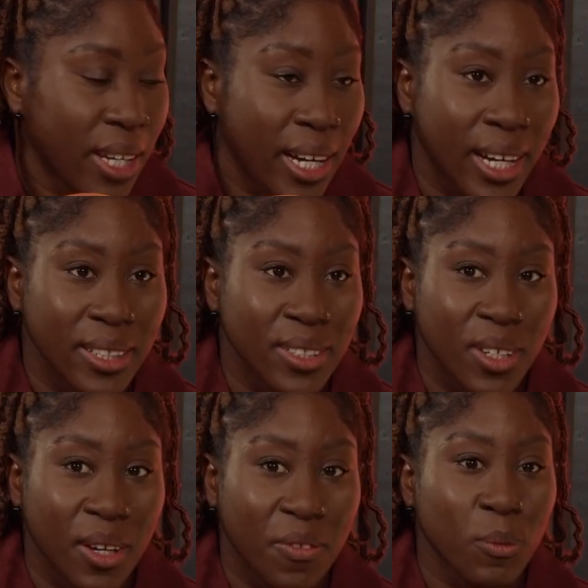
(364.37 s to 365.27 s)
And
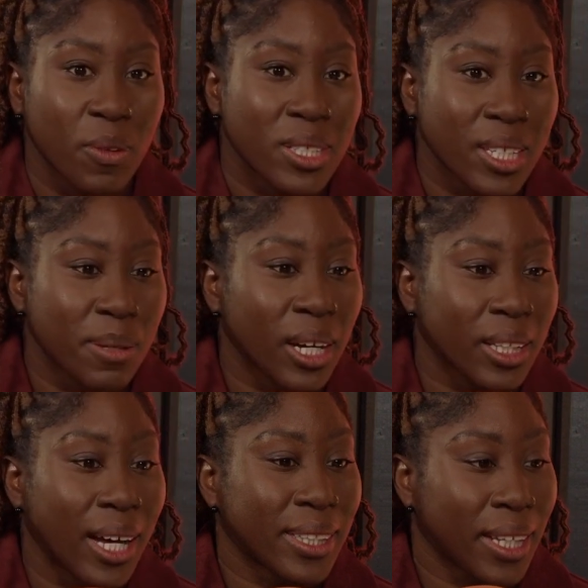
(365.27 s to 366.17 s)
I think with a team like
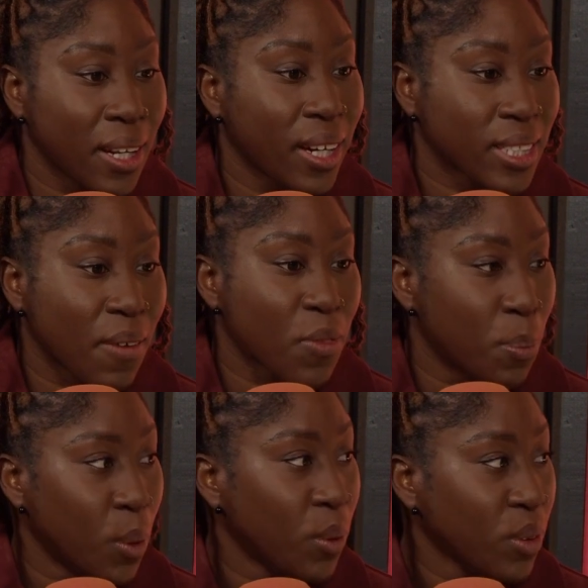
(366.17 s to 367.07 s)
that like to have the
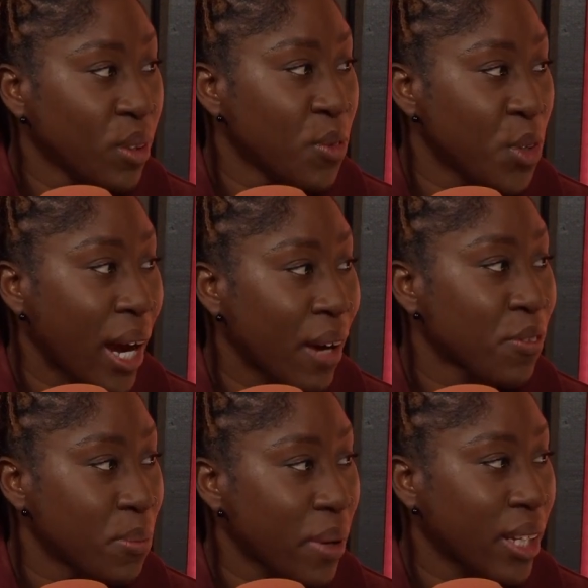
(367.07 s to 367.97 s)
ball, you have
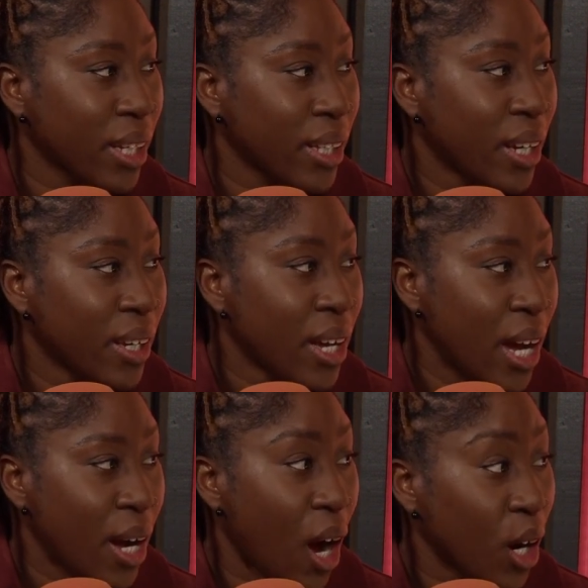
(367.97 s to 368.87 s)
to make it
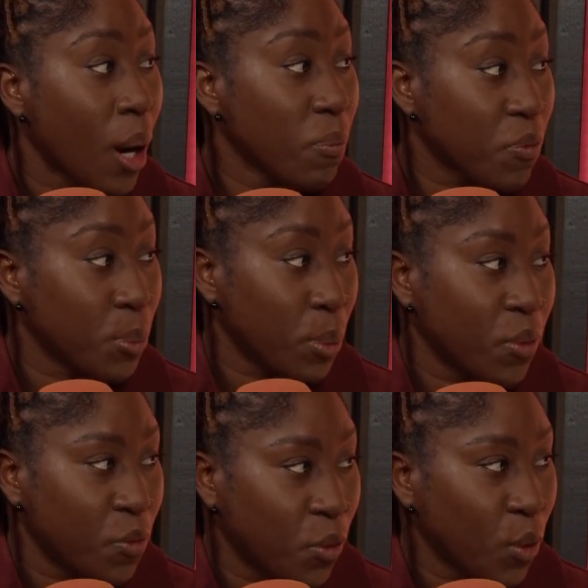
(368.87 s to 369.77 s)
uncomfortable
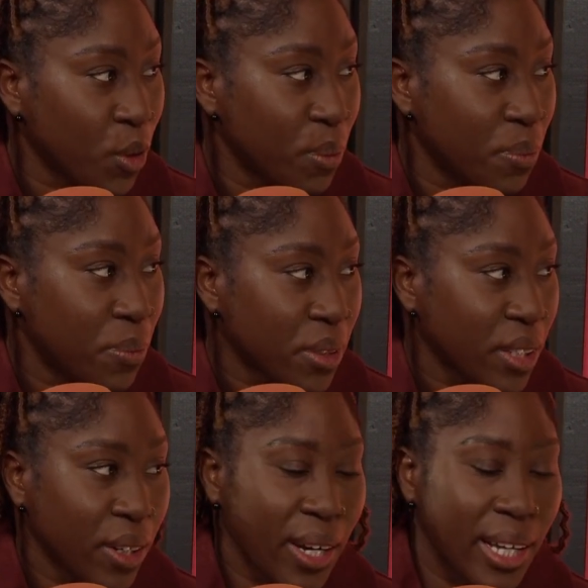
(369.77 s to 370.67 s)
for them, you
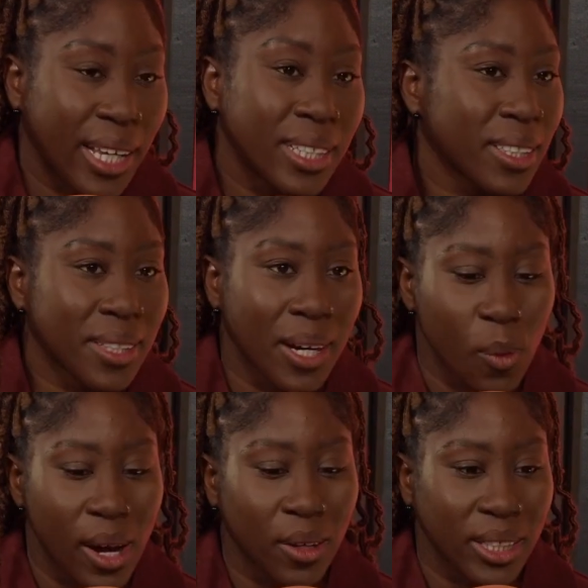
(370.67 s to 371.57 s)
know, and they did that
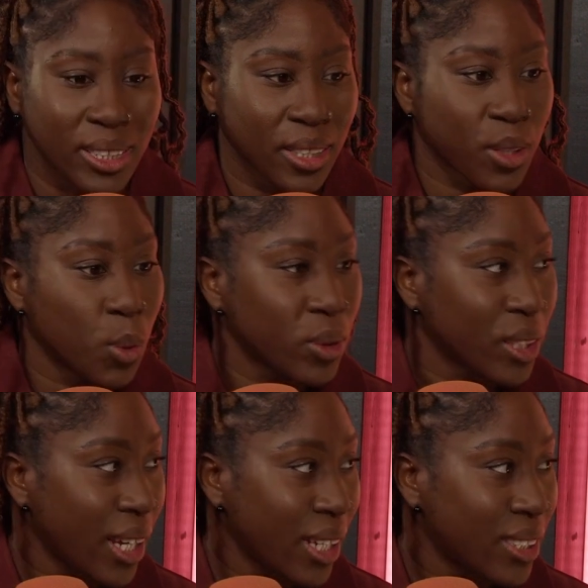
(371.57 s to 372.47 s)
well. They did it
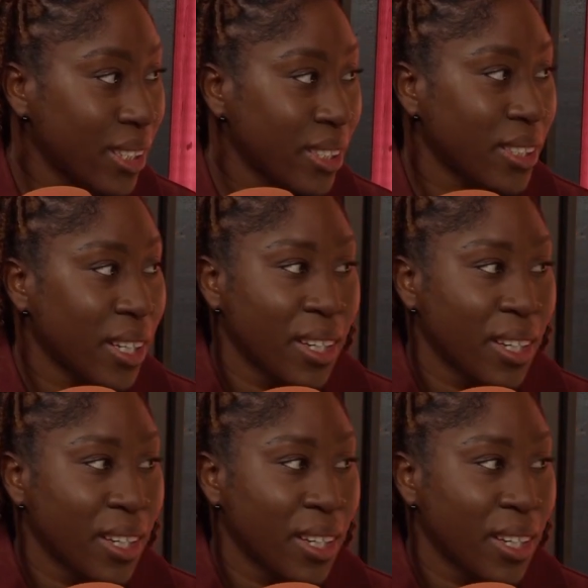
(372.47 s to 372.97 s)
coordinated.